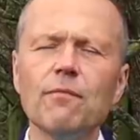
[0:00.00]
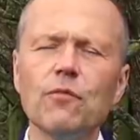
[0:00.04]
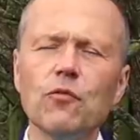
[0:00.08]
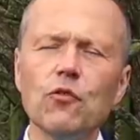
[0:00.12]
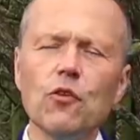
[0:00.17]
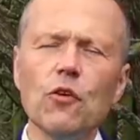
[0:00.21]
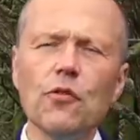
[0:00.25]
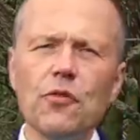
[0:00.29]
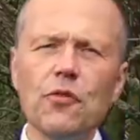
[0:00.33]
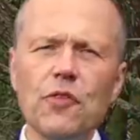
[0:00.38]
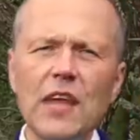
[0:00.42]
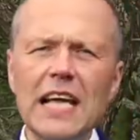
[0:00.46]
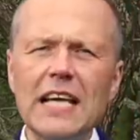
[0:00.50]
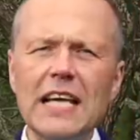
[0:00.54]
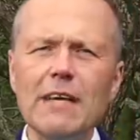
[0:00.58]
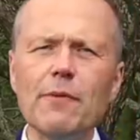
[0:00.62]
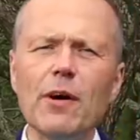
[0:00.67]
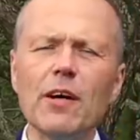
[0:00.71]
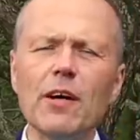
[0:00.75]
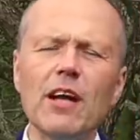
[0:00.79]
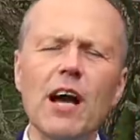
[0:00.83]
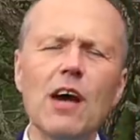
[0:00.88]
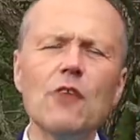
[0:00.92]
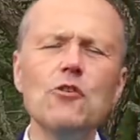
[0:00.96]
So think
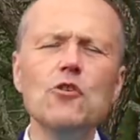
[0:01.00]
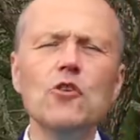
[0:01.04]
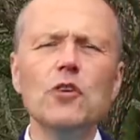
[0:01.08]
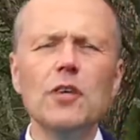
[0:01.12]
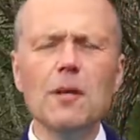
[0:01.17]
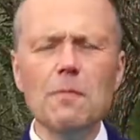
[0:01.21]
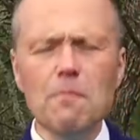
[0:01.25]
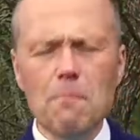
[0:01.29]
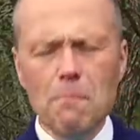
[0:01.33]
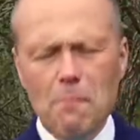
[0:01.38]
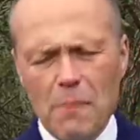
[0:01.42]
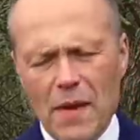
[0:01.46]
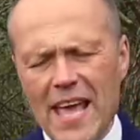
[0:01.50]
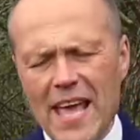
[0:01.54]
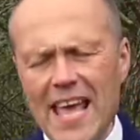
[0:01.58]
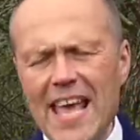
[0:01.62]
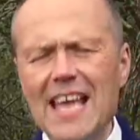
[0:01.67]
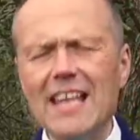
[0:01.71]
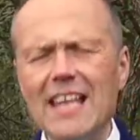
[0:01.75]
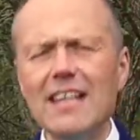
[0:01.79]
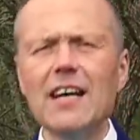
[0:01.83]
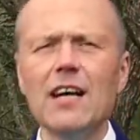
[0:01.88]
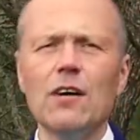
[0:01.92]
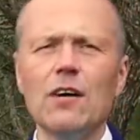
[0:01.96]
about how you can
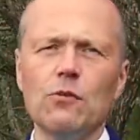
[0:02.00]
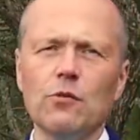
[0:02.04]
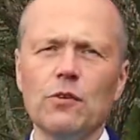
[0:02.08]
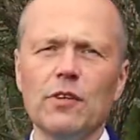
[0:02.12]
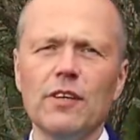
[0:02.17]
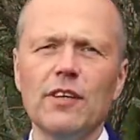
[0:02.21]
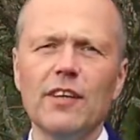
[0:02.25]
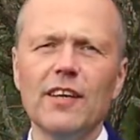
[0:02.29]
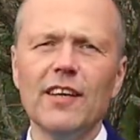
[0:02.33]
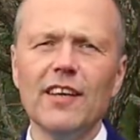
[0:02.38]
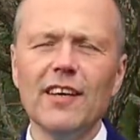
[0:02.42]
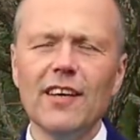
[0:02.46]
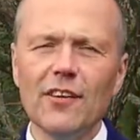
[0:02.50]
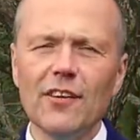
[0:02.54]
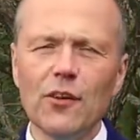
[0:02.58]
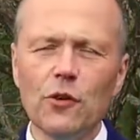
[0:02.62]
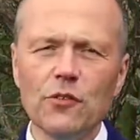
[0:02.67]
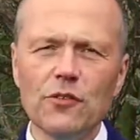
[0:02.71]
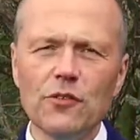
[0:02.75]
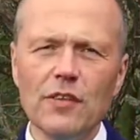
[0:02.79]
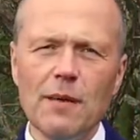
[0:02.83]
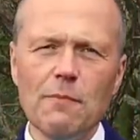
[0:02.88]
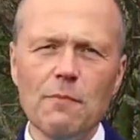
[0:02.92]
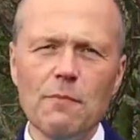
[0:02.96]
pare down
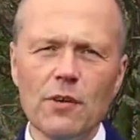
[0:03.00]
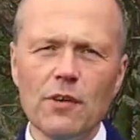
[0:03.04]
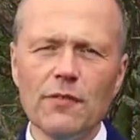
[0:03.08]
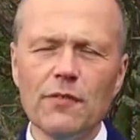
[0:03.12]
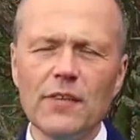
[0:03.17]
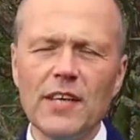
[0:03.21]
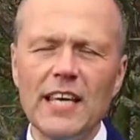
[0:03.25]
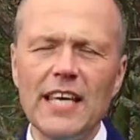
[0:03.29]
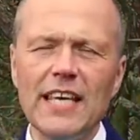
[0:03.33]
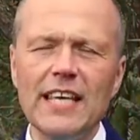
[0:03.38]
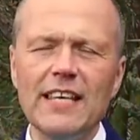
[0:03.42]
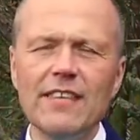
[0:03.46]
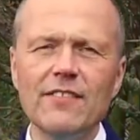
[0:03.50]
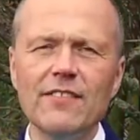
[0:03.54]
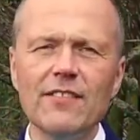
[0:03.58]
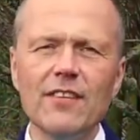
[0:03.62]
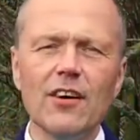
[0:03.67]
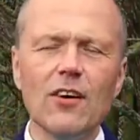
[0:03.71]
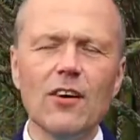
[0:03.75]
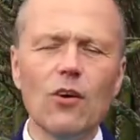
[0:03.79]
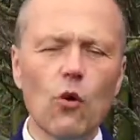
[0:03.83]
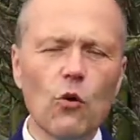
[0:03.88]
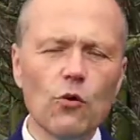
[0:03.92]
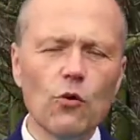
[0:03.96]
those number of keys,
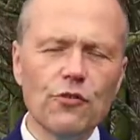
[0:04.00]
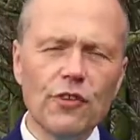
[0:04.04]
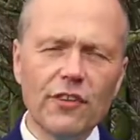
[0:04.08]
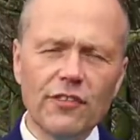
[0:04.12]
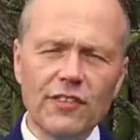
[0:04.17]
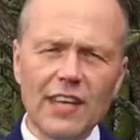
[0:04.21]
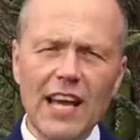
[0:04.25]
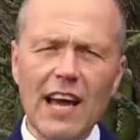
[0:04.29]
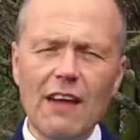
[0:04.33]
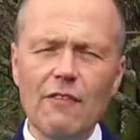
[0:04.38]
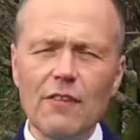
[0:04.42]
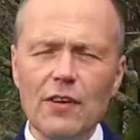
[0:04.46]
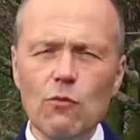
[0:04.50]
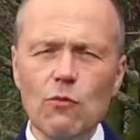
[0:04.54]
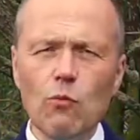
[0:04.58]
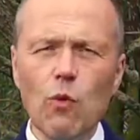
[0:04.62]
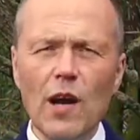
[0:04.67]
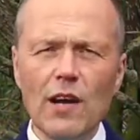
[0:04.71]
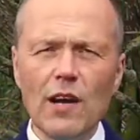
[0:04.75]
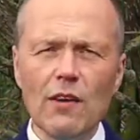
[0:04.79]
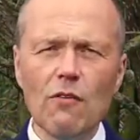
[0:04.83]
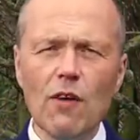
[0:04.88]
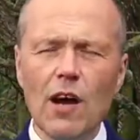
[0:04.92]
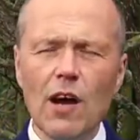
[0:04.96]
or just carry
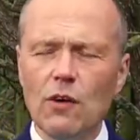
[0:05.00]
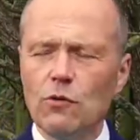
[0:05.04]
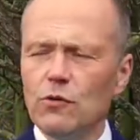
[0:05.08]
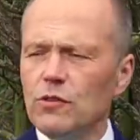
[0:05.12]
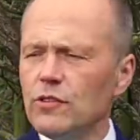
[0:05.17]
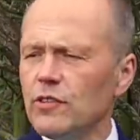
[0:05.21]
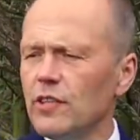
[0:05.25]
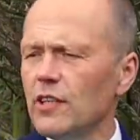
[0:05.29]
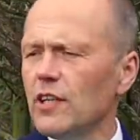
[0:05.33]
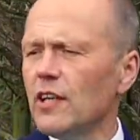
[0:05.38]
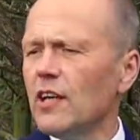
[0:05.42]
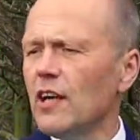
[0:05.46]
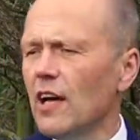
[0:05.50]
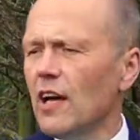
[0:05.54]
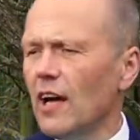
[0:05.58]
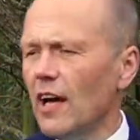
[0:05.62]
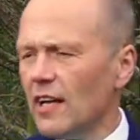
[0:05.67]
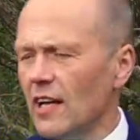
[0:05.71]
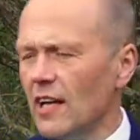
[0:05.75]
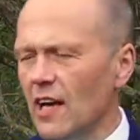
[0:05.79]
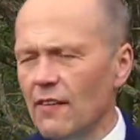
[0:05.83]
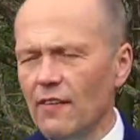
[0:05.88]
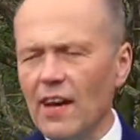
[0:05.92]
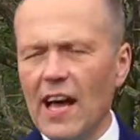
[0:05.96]
one around
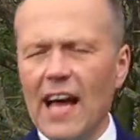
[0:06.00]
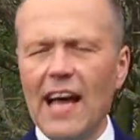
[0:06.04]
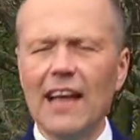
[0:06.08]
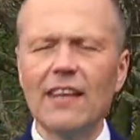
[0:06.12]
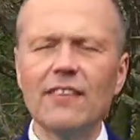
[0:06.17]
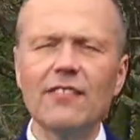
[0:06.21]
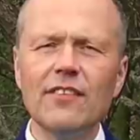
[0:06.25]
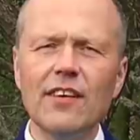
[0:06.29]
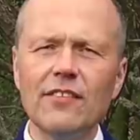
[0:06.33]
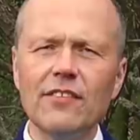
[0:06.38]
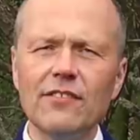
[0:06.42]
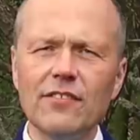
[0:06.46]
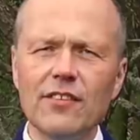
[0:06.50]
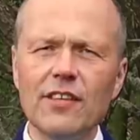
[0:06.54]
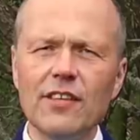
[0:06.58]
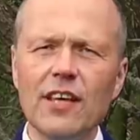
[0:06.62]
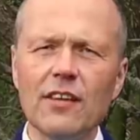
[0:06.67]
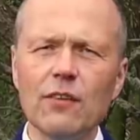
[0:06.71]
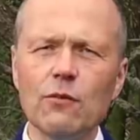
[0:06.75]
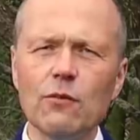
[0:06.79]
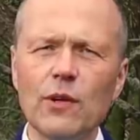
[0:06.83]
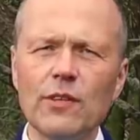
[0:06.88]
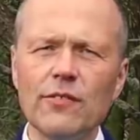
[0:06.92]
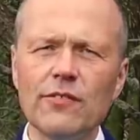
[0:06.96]
and have access to the
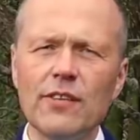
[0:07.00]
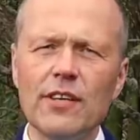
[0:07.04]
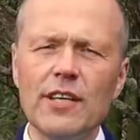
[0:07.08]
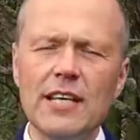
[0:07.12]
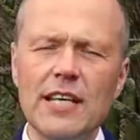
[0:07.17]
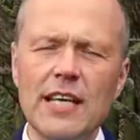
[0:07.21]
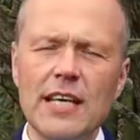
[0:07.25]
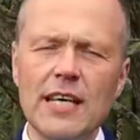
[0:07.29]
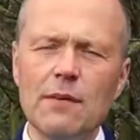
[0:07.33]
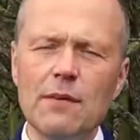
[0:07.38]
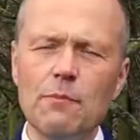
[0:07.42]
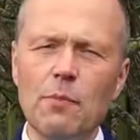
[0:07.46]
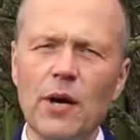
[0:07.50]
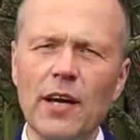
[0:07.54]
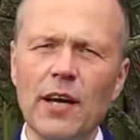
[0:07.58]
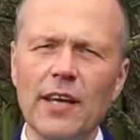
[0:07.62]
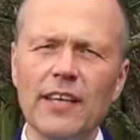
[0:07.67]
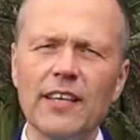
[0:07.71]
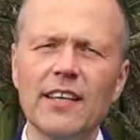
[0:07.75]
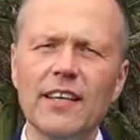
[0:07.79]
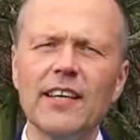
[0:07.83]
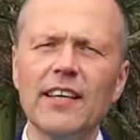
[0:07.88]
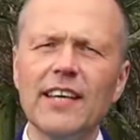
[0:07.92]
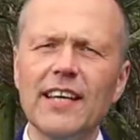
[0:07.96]
other ones
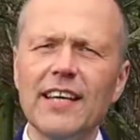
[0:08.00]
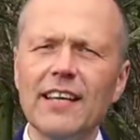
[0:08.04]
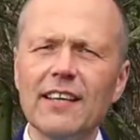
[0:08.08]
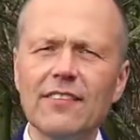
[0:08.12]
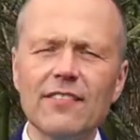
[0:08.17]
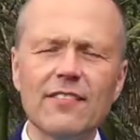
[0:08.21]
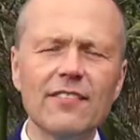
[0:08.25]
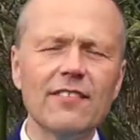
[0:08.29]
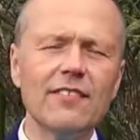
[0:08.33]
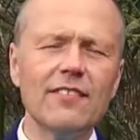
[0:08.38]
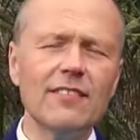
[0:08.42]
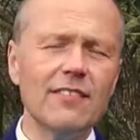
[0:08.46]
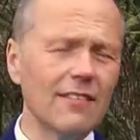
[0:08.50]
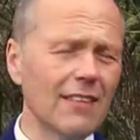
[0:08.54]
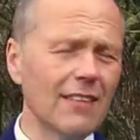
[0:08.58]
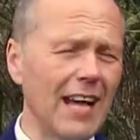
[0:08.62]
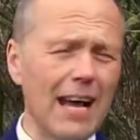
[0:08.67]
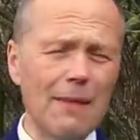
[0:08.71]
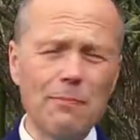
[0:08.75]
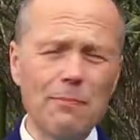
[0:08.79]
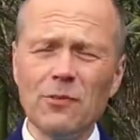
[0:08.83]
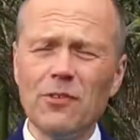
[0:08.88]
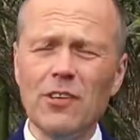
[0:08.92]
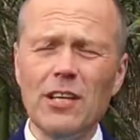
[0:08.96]
nearby. It'll
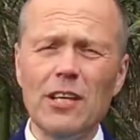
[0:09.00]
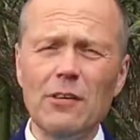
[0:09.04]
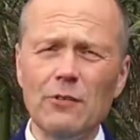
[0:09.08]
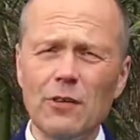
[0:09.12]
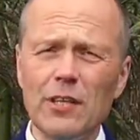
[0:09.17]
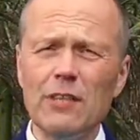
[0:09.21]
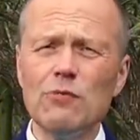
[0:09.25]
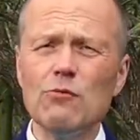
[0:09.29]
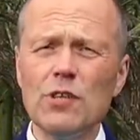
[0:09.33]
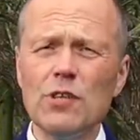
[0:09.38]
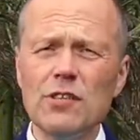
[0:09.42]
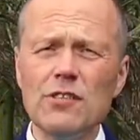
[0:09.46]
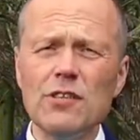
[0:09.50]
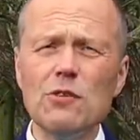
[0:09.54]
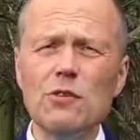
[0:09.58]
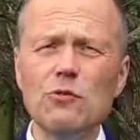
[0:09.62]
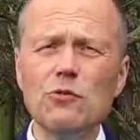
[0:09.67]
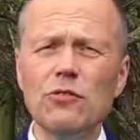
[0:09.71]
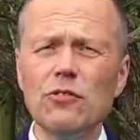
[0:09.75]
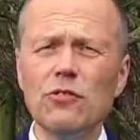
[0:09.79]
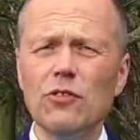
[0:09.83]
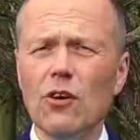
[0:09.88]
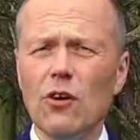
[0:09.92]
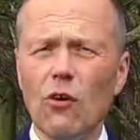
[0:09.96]
absolutely
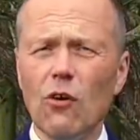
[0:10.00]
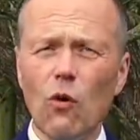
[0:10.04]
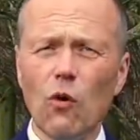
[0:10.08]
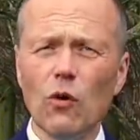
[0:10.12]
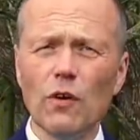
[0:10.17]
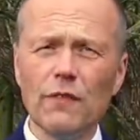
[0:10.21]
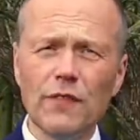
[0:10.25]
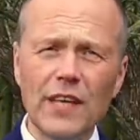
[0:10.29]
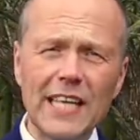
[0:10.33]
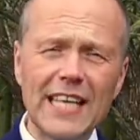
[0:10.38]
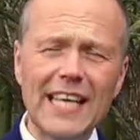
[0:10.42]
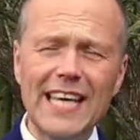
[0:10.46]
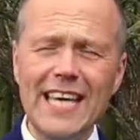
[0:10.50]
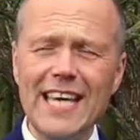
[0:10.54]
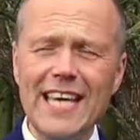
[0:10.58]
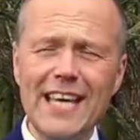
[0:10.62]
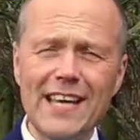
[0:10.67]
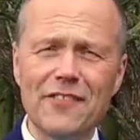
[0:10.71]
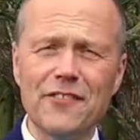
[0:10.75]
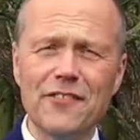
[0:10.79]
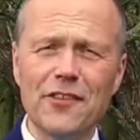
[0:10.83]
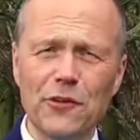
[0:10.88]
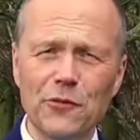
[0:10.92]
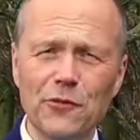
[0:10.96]
reduce all of the key
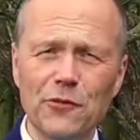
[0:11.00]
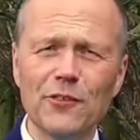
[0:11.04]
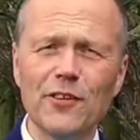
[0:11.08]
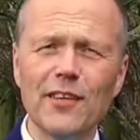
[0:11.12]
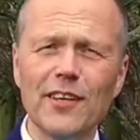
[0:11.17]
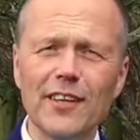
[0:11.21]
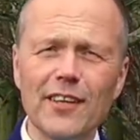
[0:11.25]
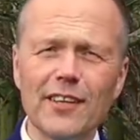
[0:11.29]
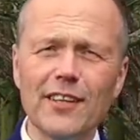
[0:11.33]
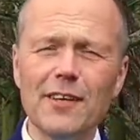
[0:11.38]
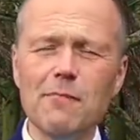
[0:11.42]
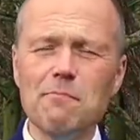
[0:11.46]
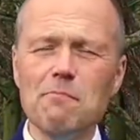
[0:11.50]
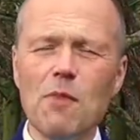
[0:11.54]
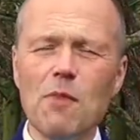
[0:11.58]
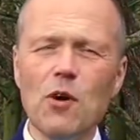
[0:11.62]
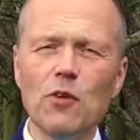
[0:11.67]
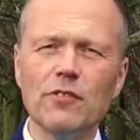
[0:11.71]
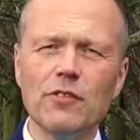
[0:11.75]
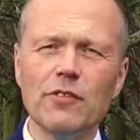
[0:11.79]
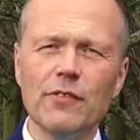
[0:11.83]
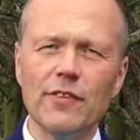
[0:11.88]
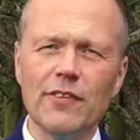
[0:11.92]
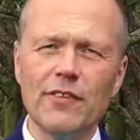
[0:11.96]
issues that
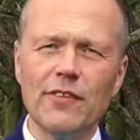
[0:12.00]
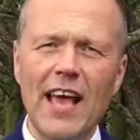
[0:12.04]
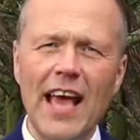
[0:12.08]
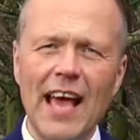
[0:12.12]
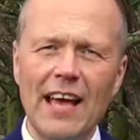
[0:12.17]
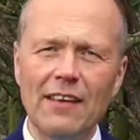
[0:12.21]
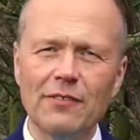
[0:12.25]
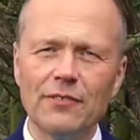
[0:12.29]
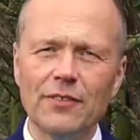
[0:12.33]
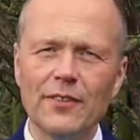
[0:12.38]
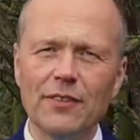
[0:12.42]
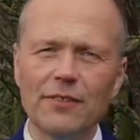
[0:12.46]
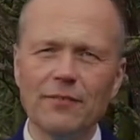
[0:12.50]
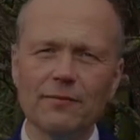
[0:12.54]
most of us have.